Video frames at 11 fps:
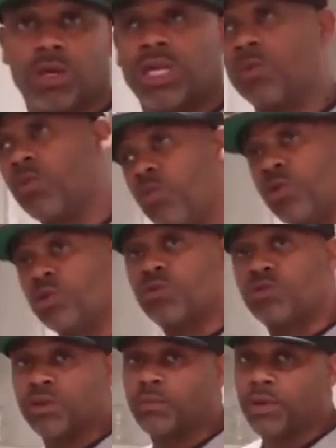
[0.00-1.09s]
He will ruin
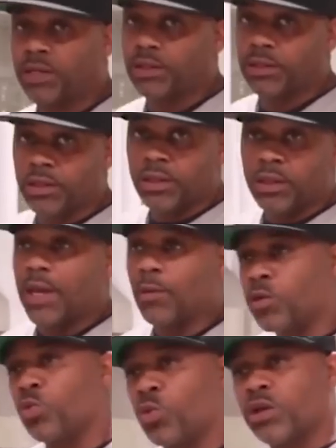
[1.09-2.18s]
you for the money.
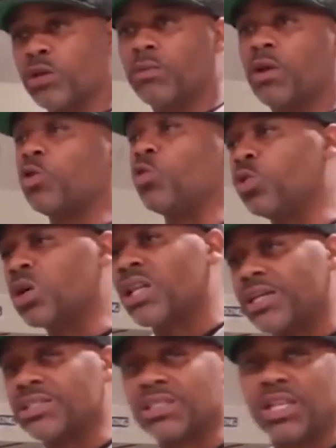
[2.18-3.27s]
And when you're with him, you look
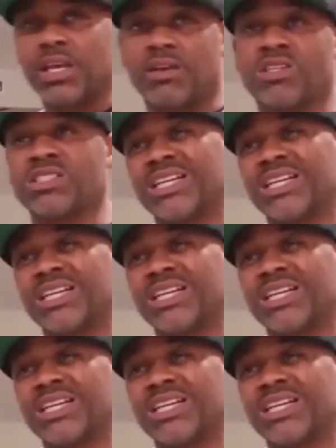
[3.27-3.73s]
like a slave, because